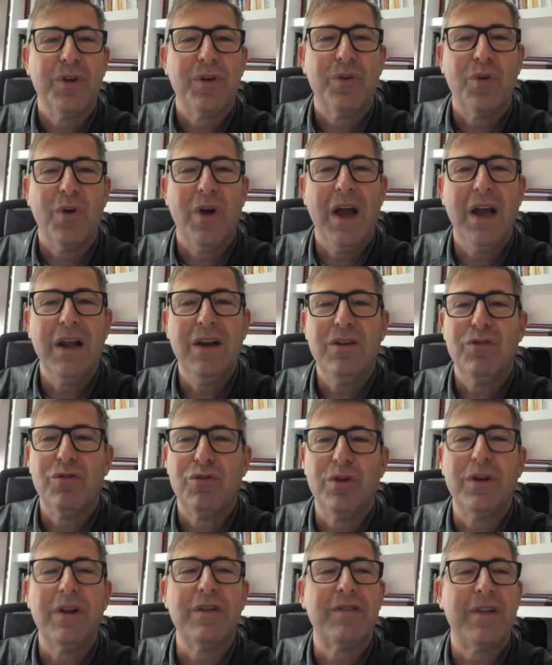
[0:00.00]
right?
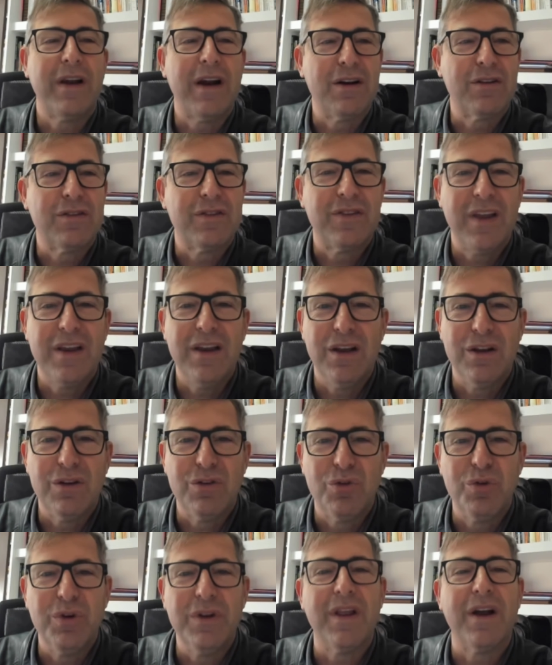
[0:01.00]
Students that are
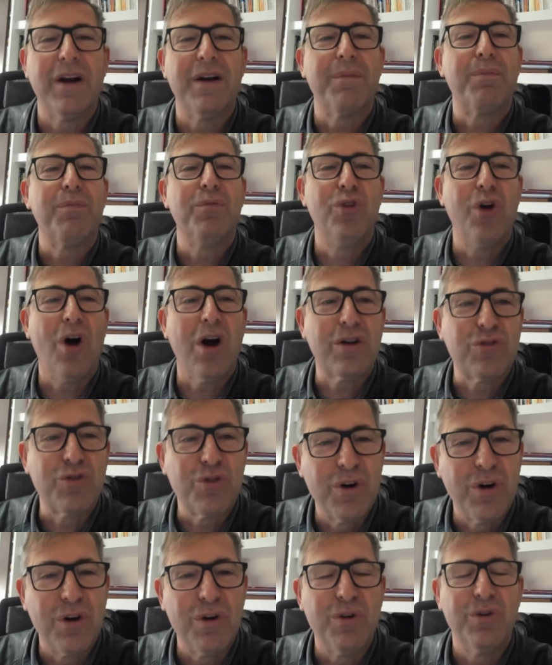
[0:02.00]
doing their
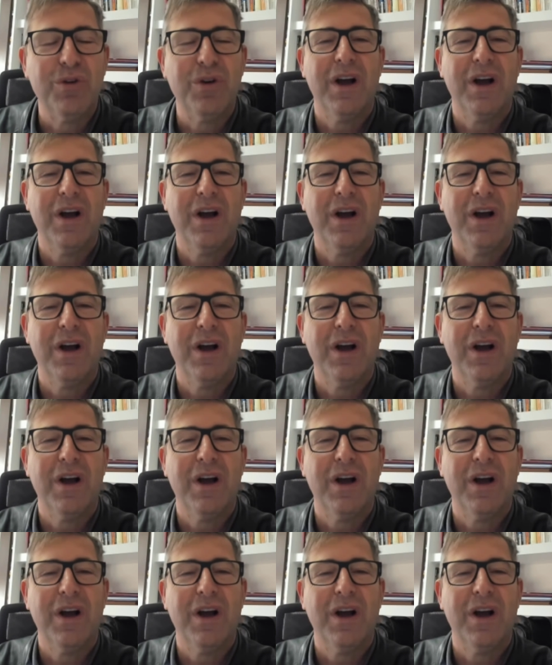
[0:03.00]
doctoral